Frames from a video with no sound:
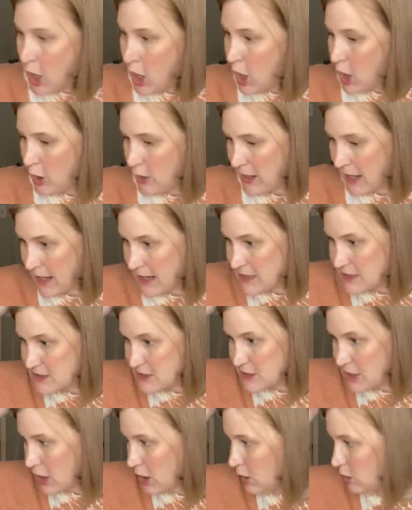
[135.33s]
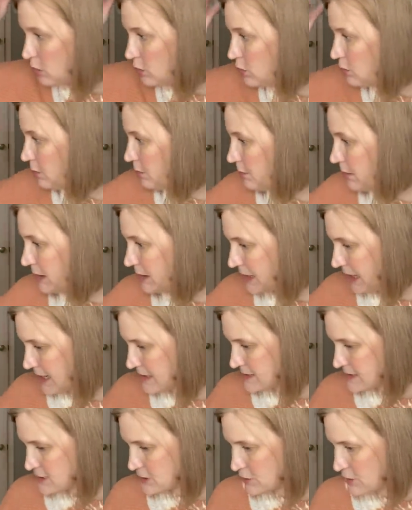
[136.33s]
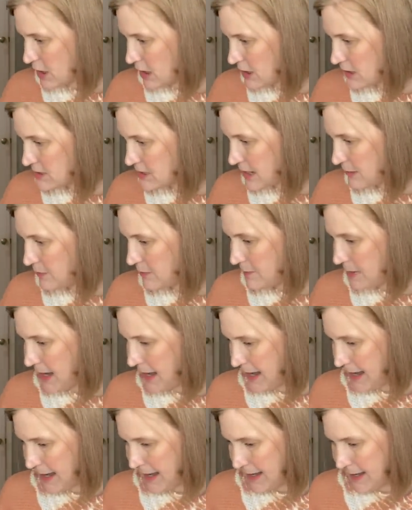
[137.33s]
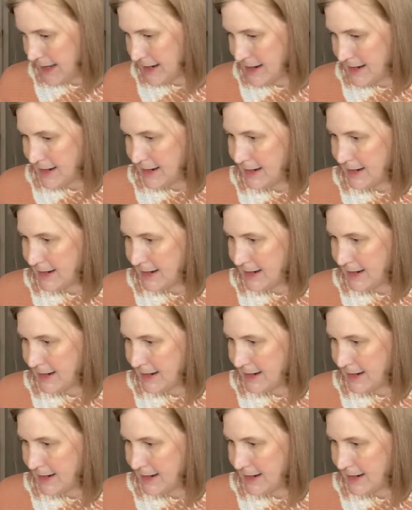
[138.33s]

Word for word: Okay, so my glasses are not on top of my head.